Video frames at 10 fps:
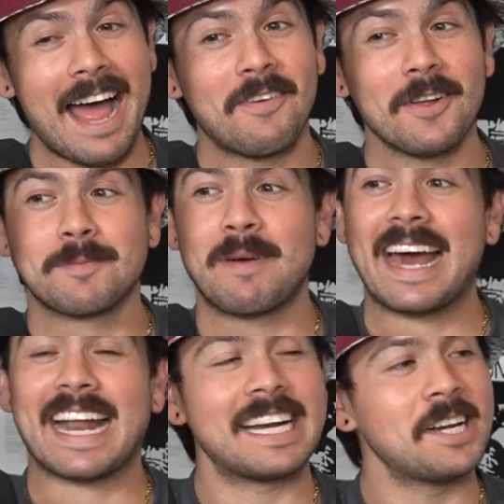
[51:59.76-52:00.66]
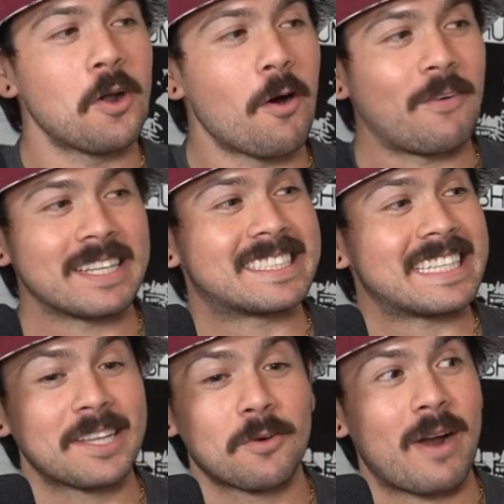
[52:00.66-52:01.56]
I felt bad. I didn't know if I
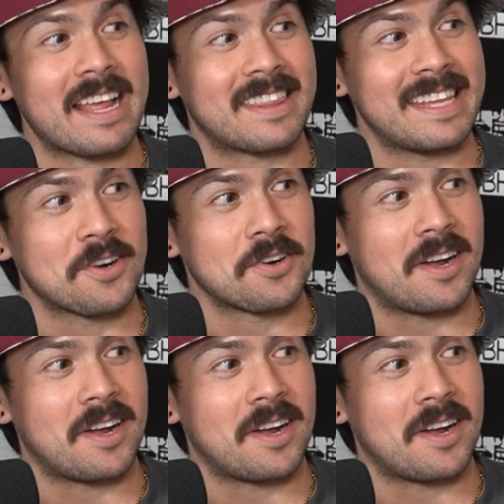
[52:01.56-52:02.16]
said the right thing or